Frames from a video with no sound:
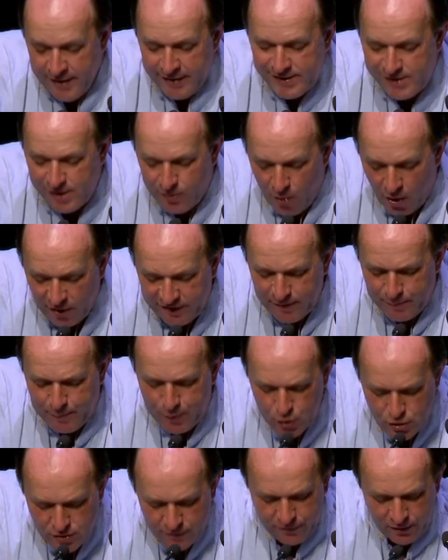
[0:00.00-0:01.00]
She was a
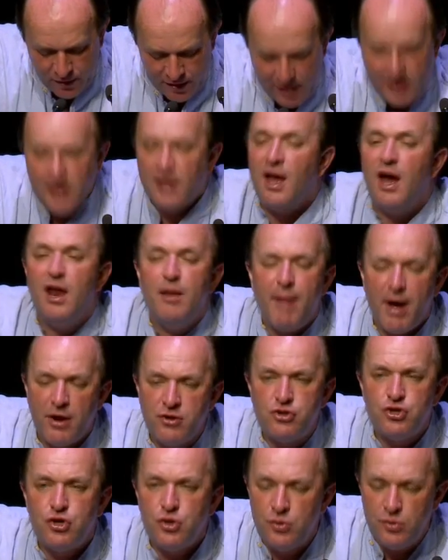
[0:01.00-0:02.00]
beautiful little girl,
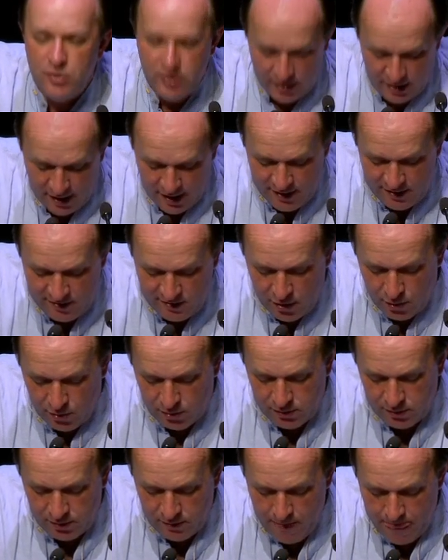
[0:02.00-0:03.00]
about two years
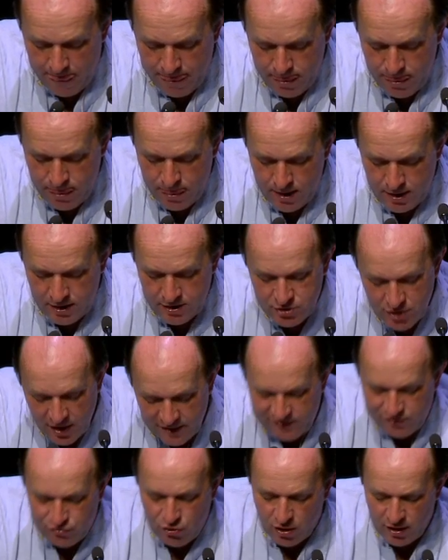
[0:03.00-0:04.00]
old,
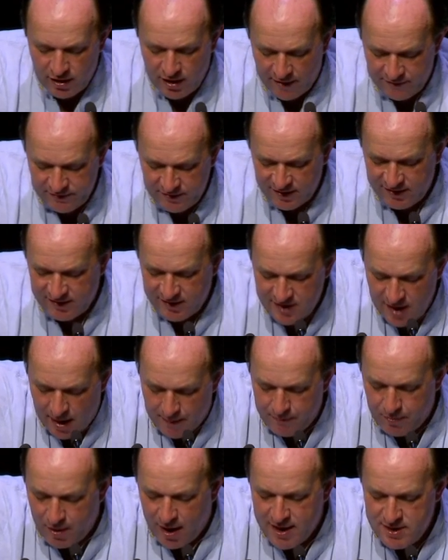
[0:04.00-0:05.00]
just strong enough to sit
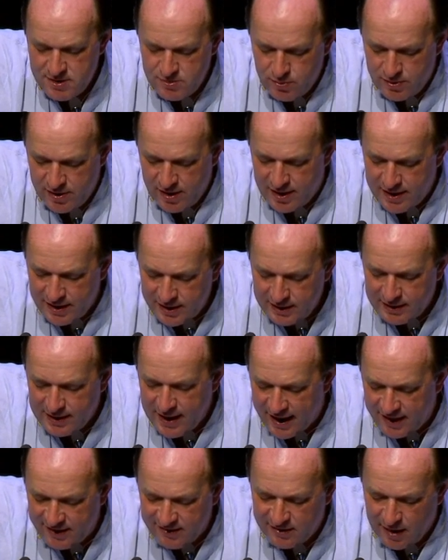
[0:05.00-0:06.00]
upright with her little
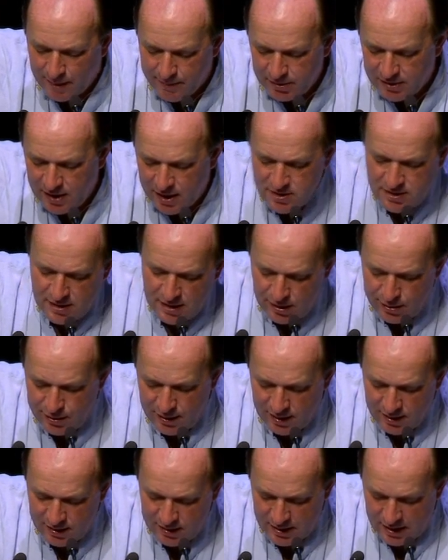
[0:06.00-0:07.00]
legs doubled
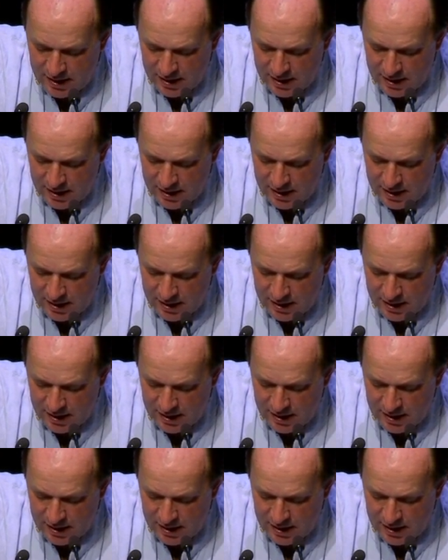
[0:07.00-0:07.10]
underneath her,